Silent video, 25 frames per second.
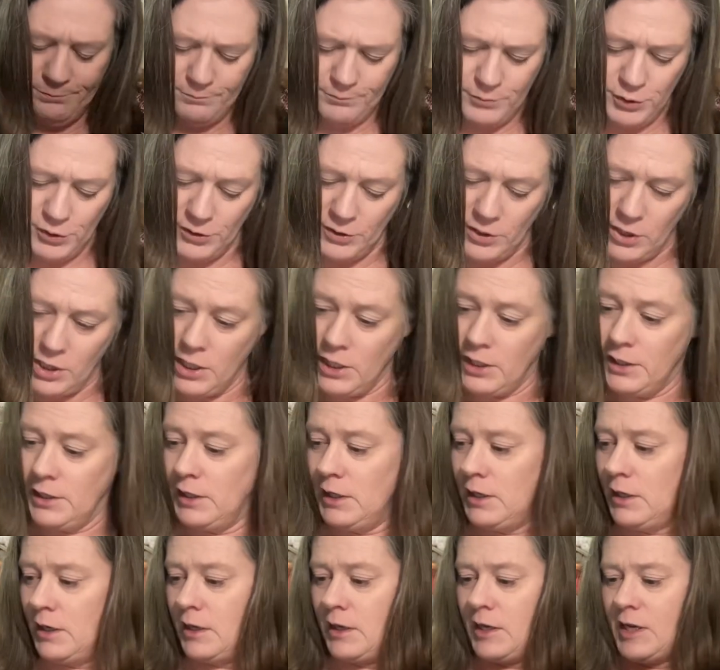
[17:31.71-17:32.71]
put on
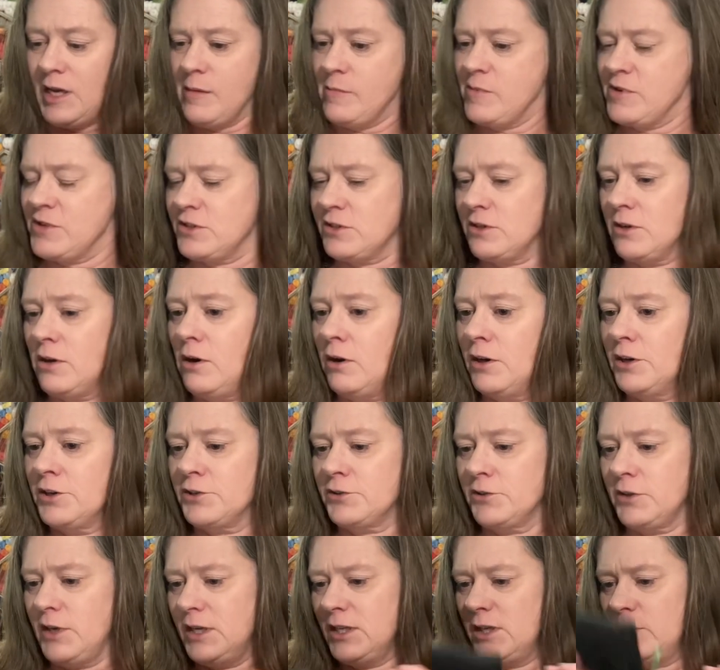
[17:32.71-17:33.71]
a camisole and
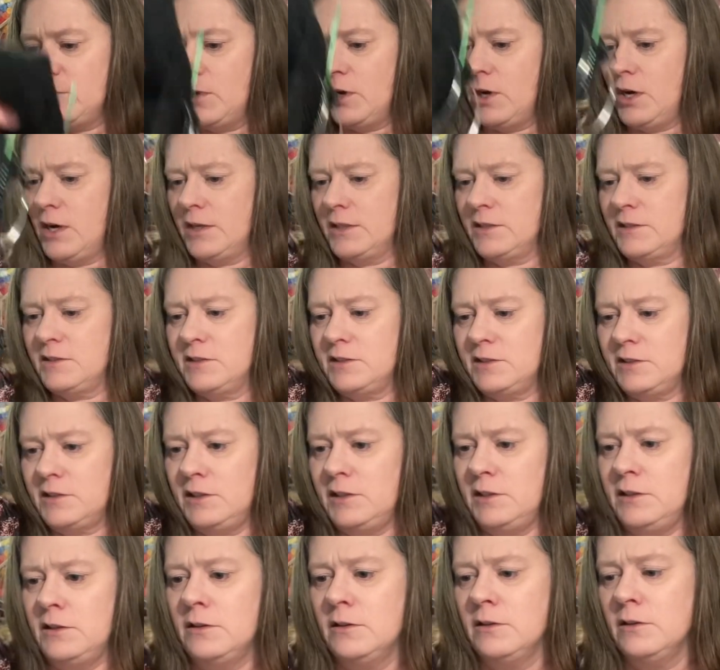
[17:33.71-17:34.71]
try them on and
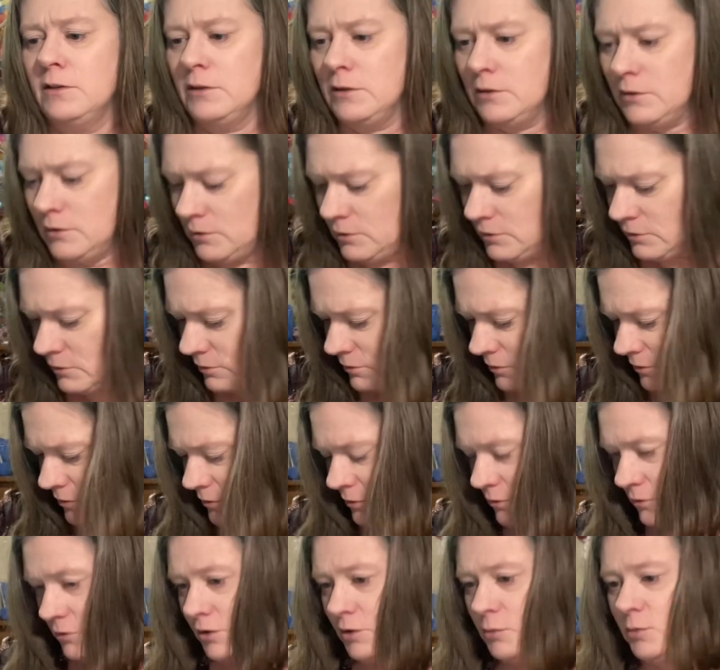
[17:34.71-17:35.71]
see,
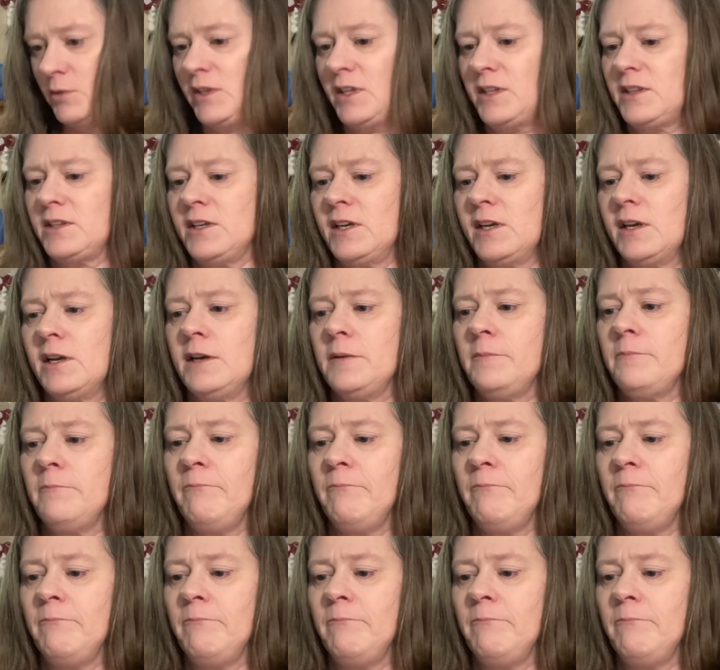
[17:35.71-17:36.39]
see what I think.